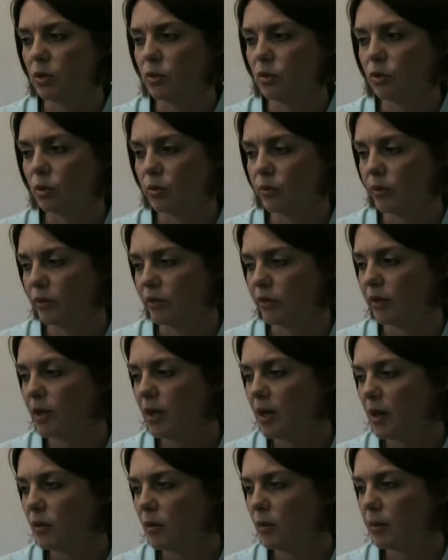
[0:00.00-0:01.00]
group of
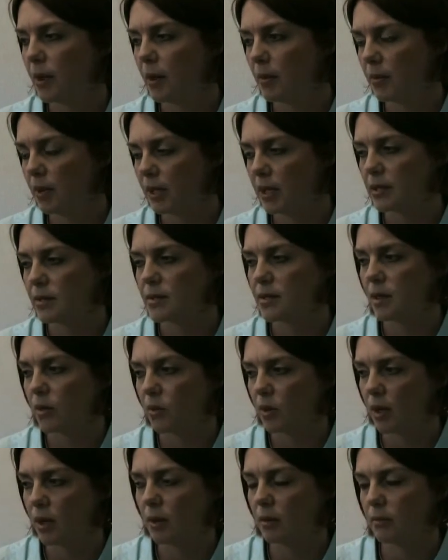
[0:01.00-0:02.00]
Republicans that
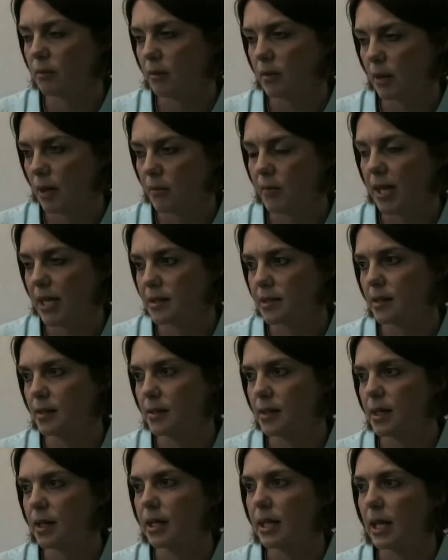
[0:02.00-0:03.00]
were
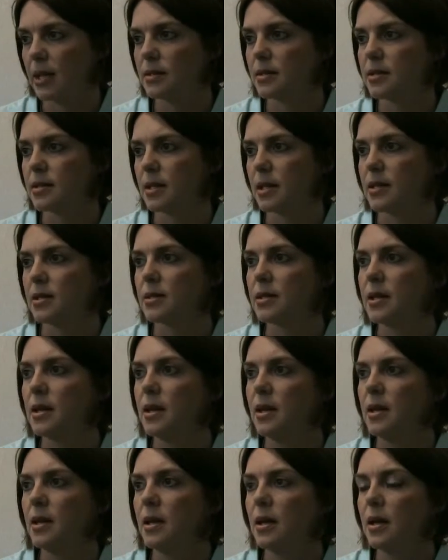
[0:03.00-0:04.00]
basically against us,
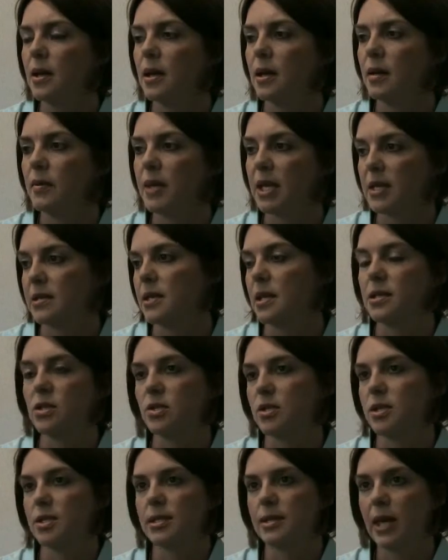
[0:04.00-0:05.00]
because they
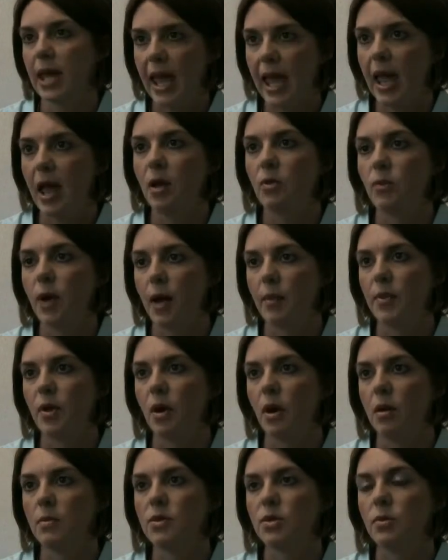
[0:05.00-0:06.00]
just can't wrap their
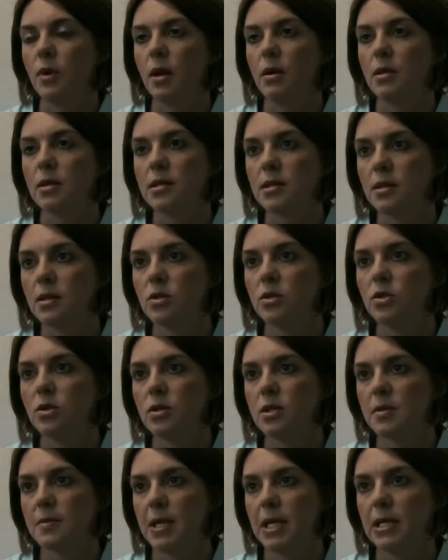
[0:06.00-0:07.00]
arms around it. It's an
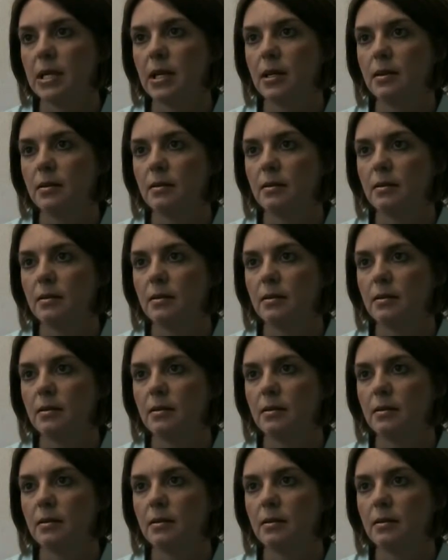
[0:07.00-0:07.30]
insurance mandate.